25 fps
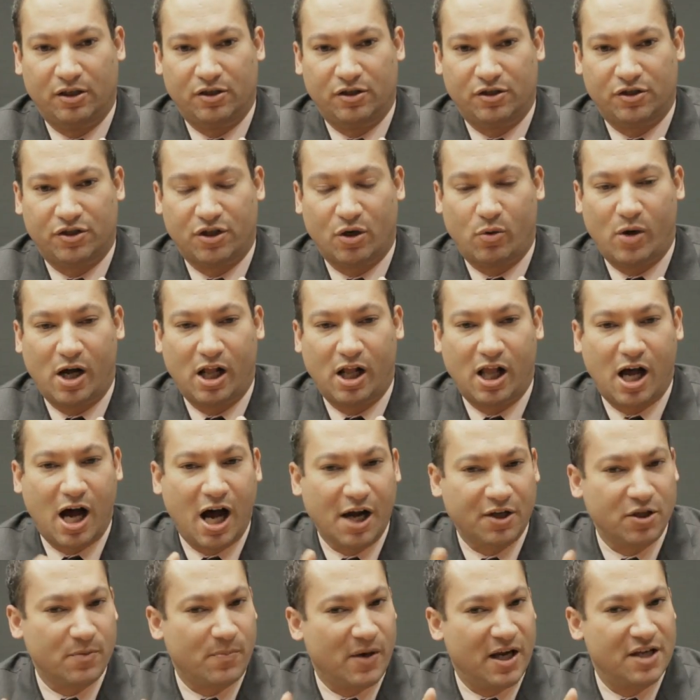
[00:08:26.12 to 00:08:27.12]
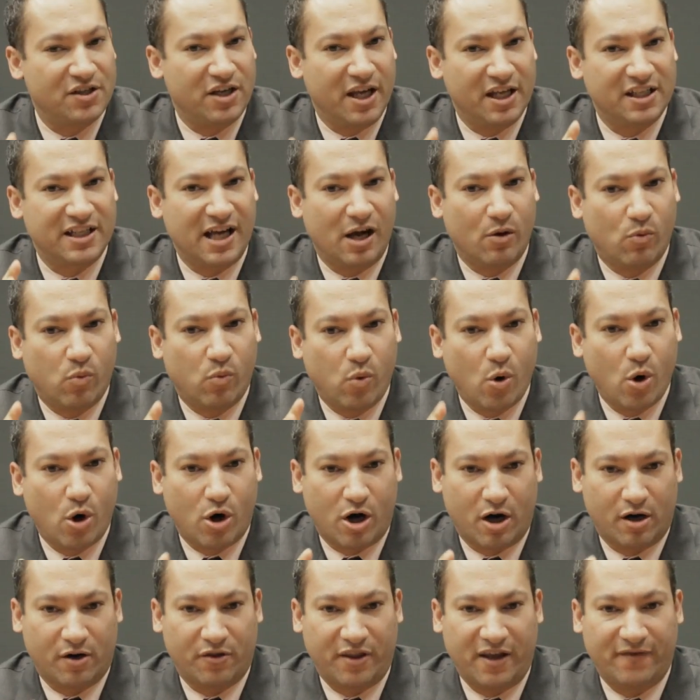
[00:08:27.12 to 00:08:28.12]
So while Occupy's
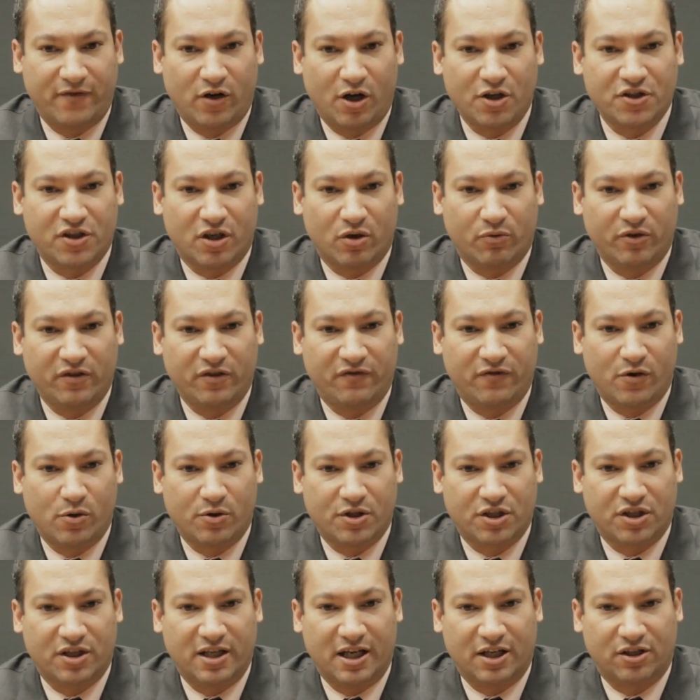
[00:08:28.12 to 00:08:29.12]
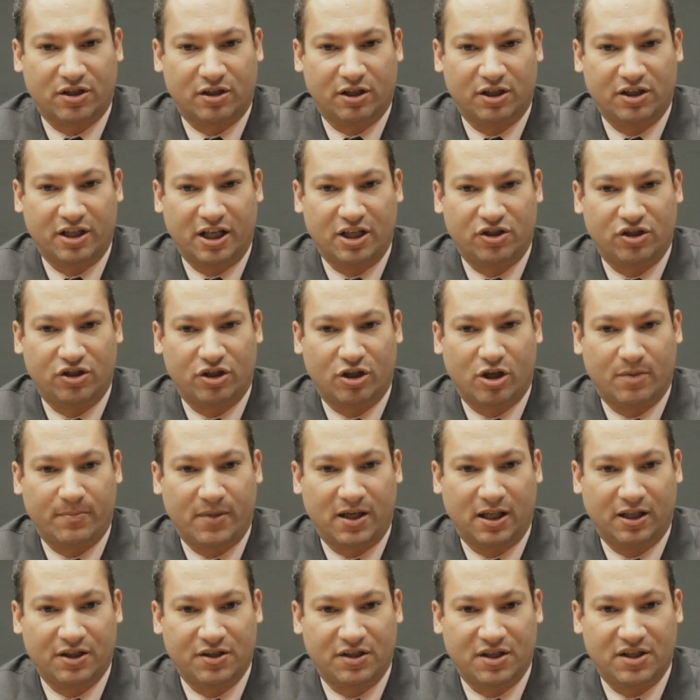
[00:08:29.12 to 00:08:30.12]
anti-war, they've also refocused national attention on
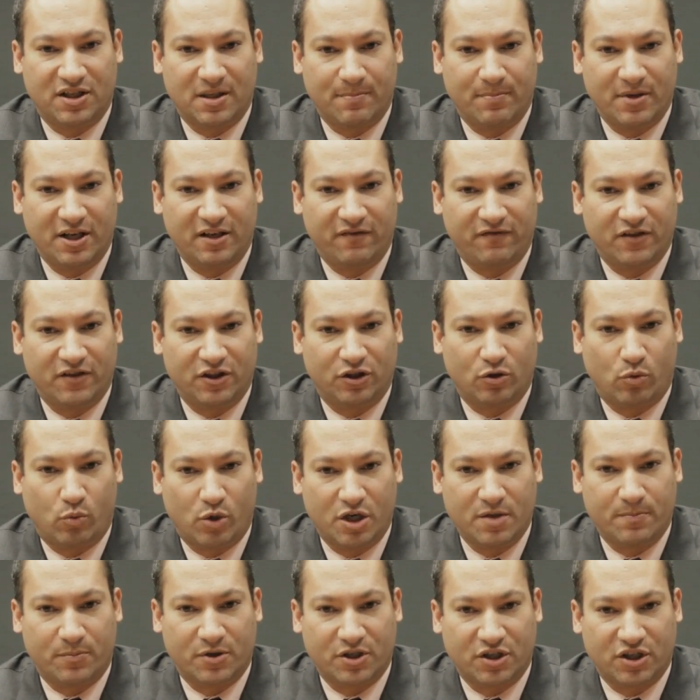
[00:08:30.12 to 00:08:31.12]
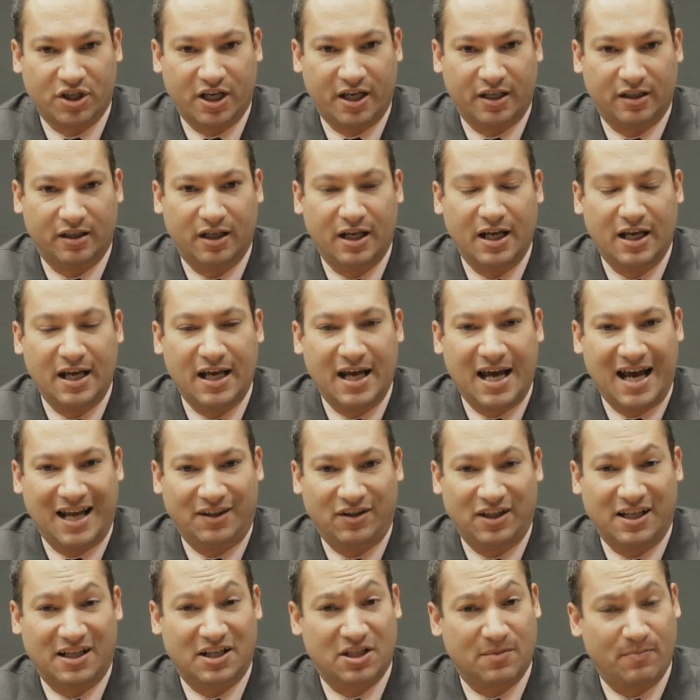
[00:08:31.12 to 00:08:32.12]
policies that benefit the 1% at
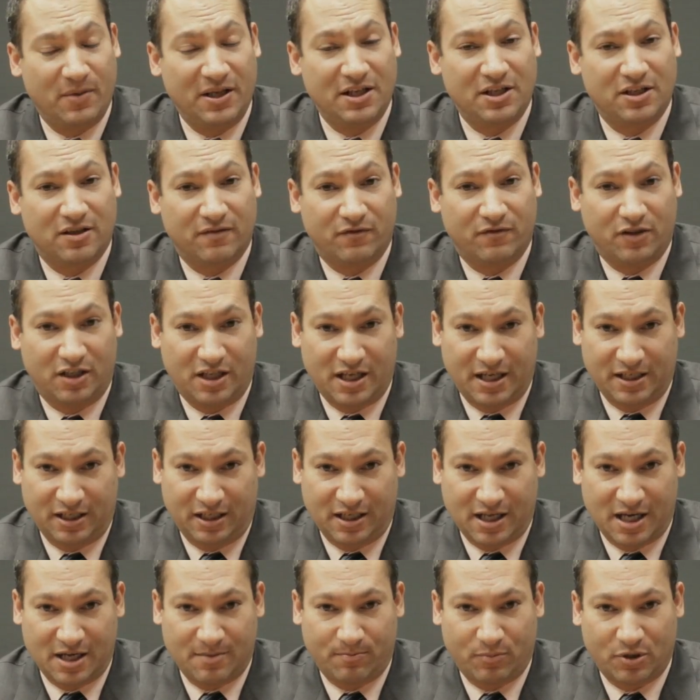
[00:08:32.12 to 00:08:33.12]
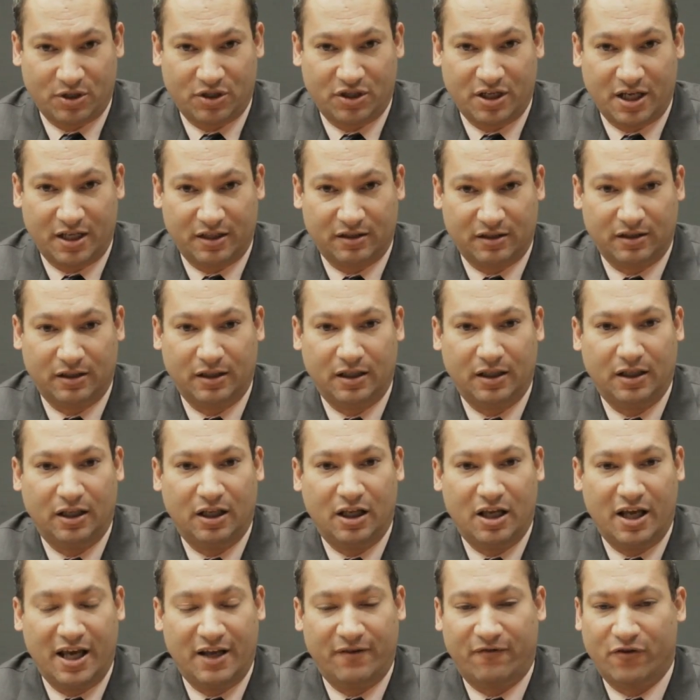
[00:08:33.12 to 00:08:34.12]
the expense of the 99%.
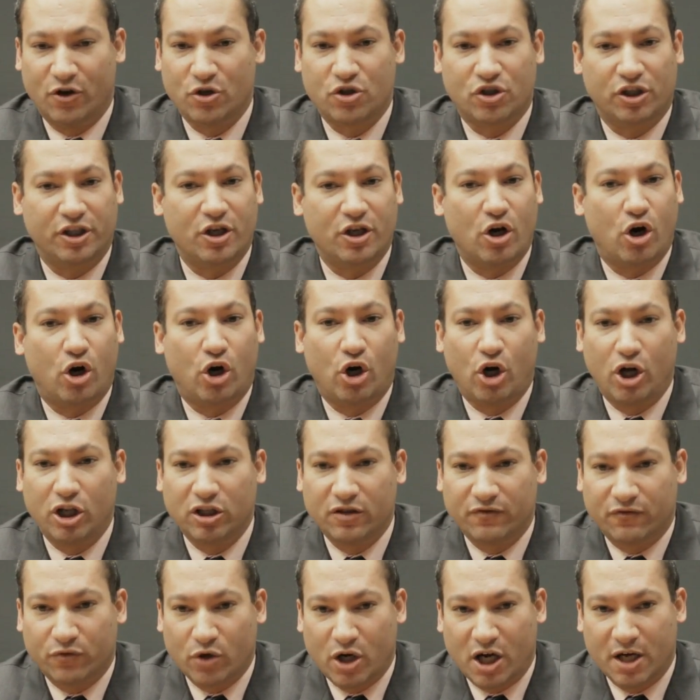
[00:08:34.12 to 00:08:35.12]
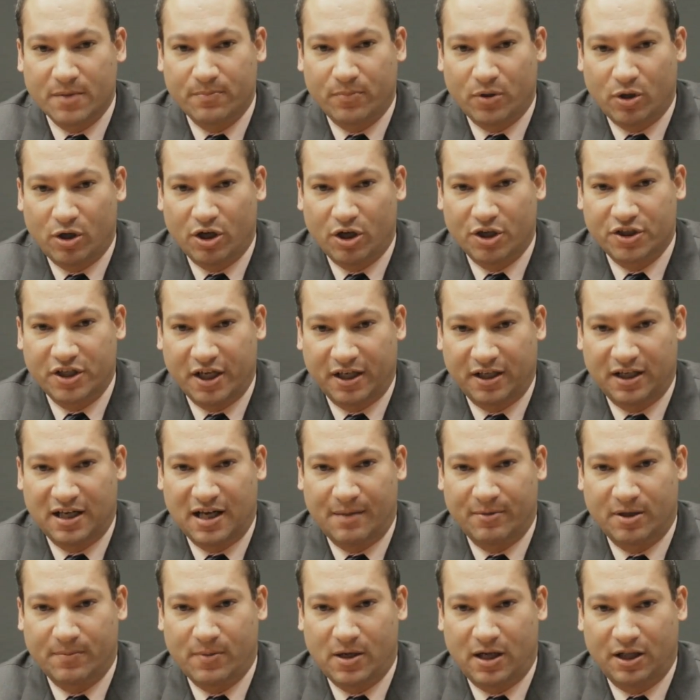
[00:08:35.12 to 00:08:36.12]
And virtually all of Ron Paul's
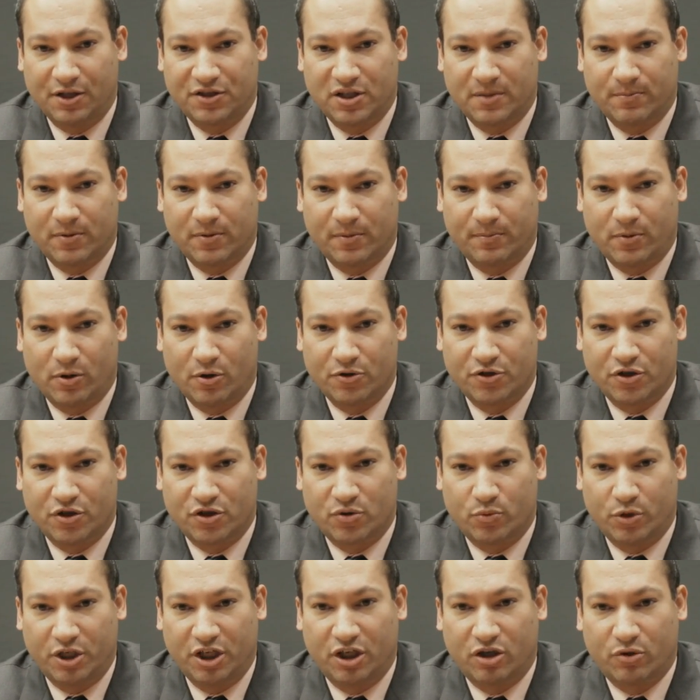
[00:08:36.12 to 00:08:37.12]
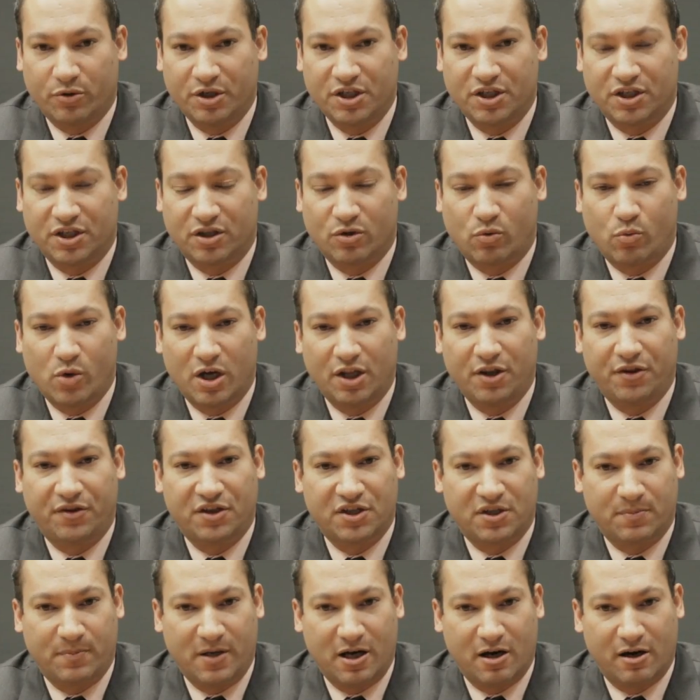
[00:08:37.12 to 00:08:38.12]
economic policy proposals would increase the wealth
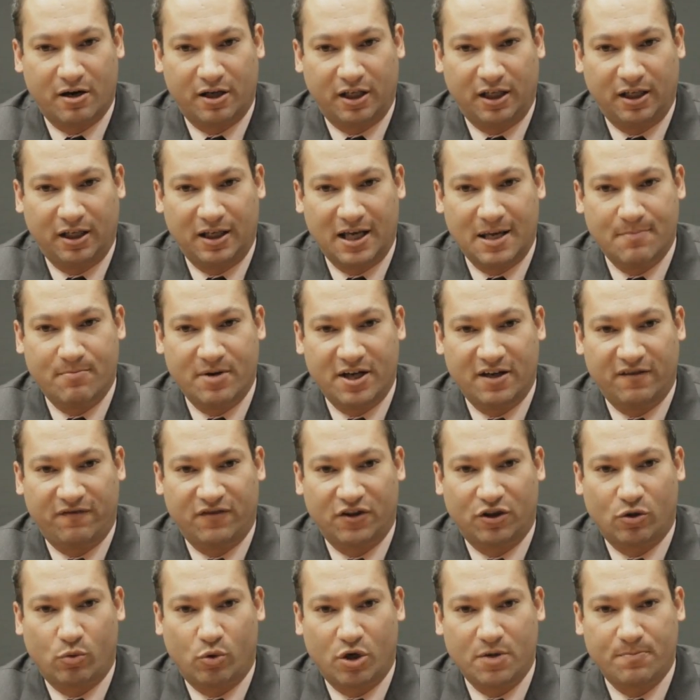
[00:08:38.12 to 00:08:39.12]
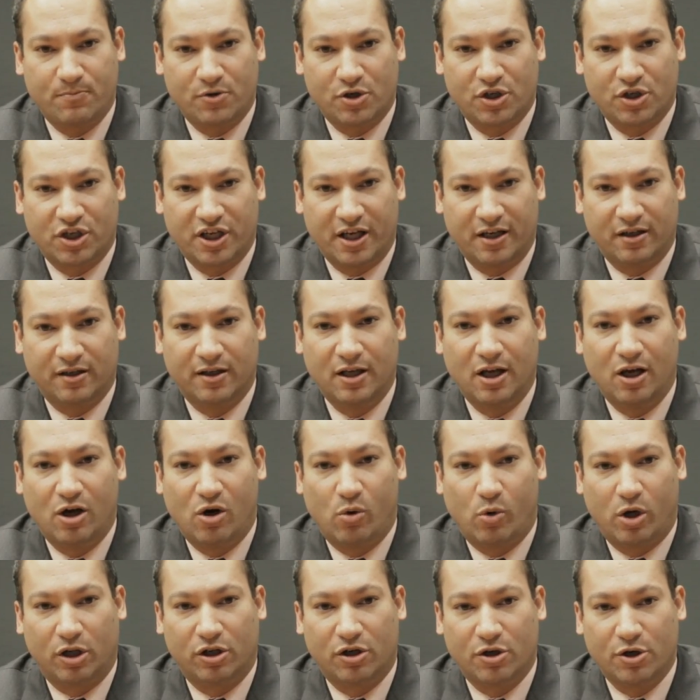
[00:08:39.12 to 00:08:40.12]
disparity and benefit the 1%
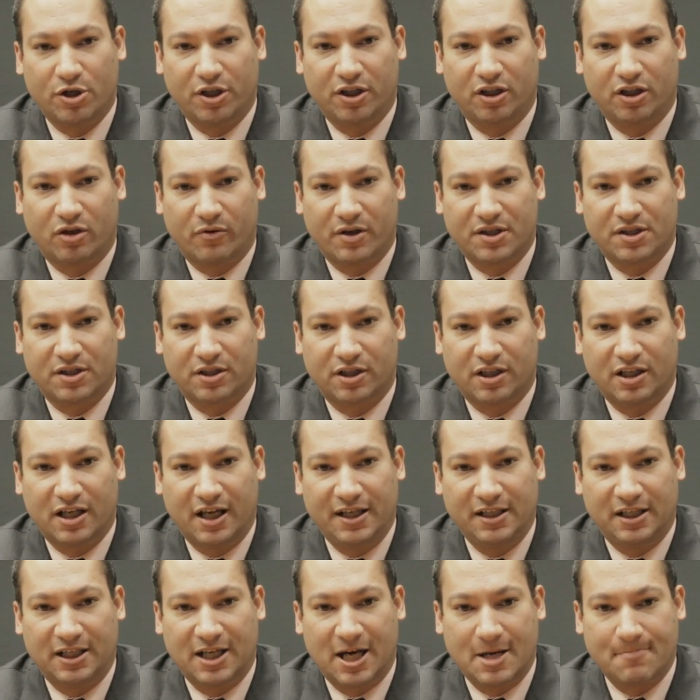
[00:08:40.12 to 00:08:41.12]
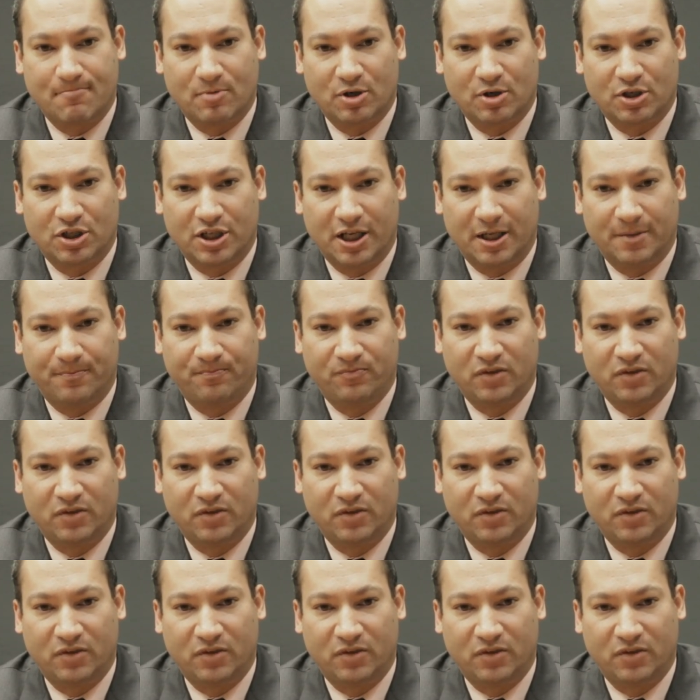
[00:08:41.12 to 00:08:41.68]
while hurting the rest of the 99%.